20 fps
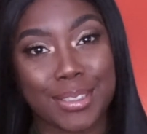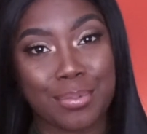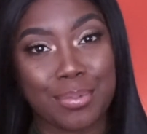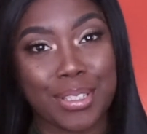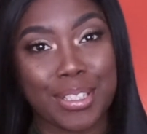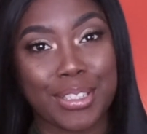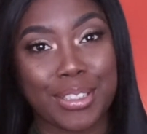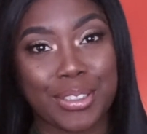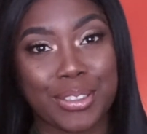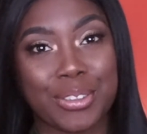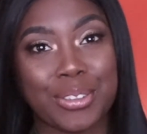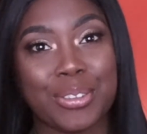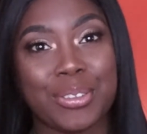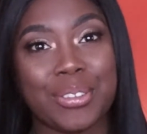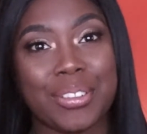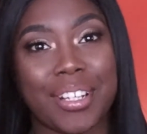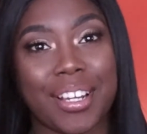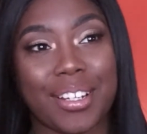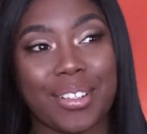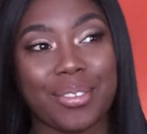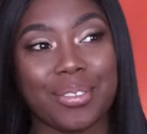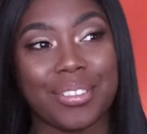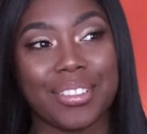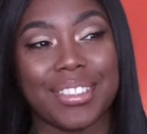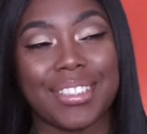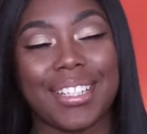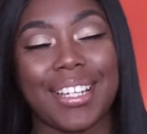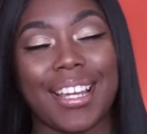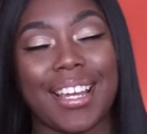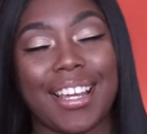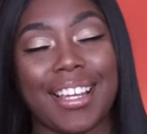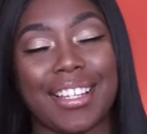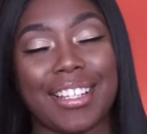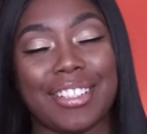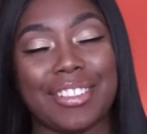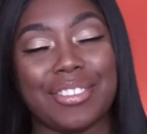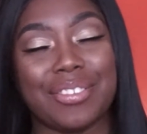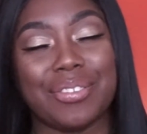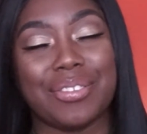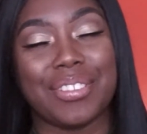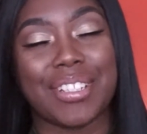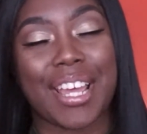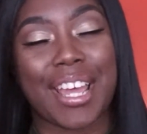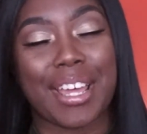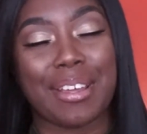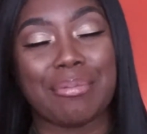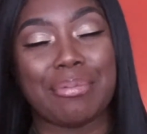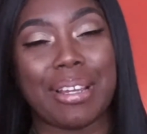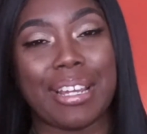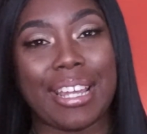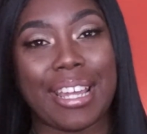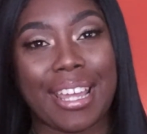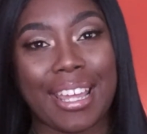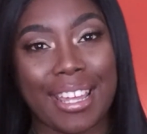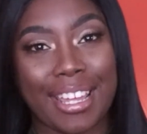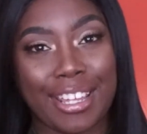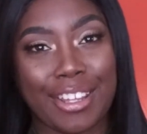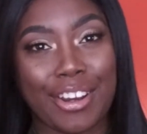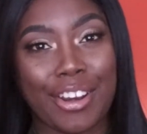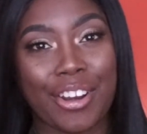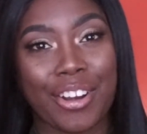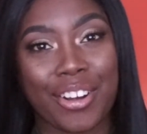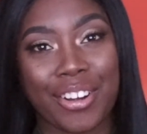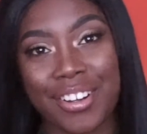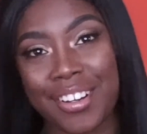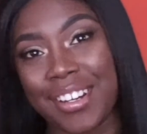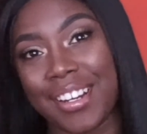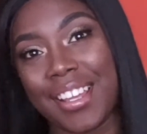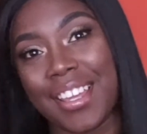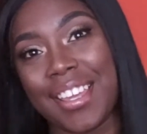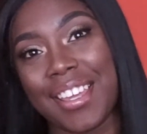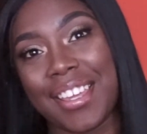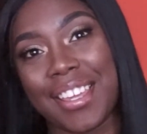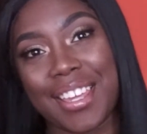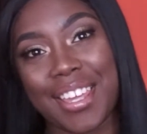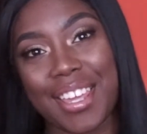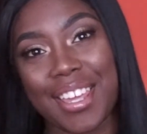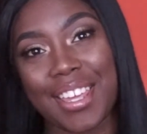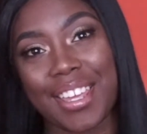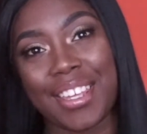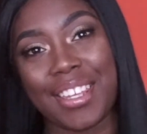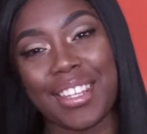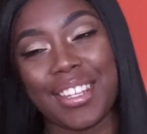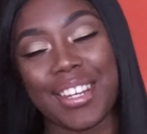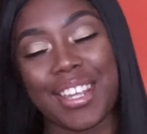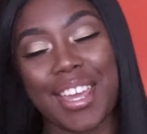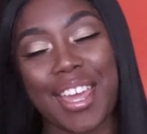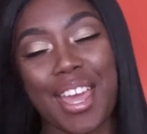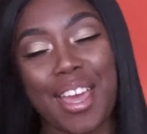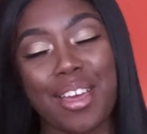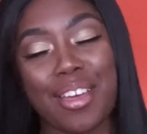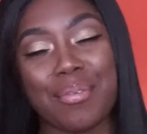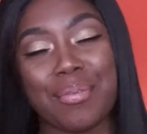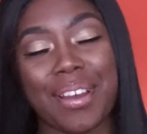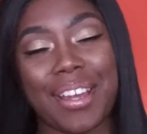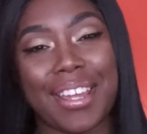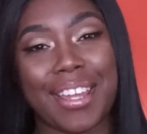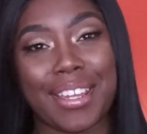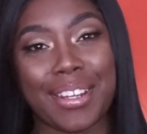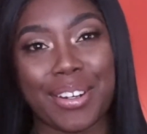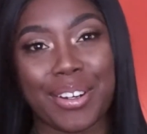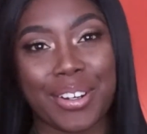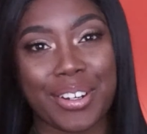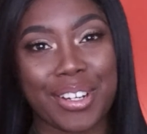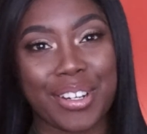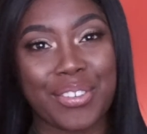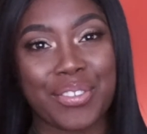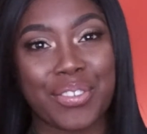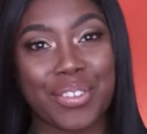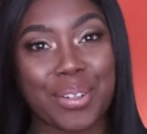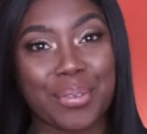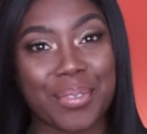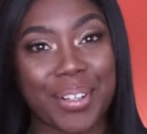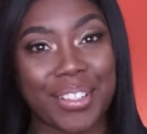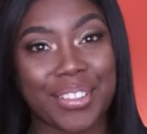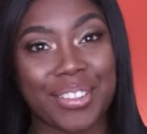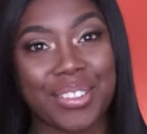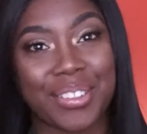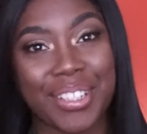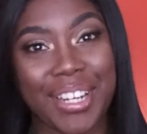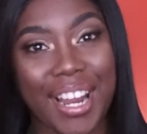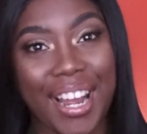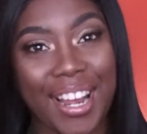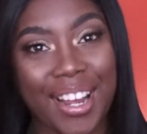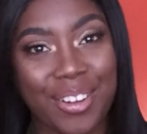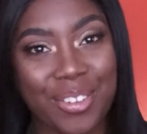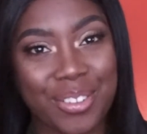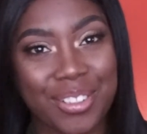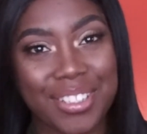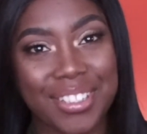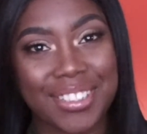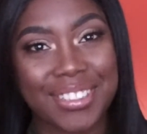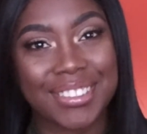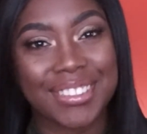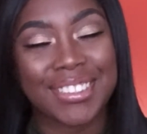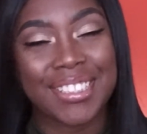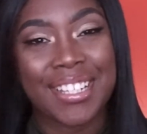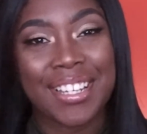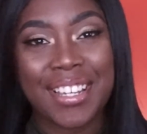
to be glue, like really had my head hurting, and it had my head hurting for about 3 hours.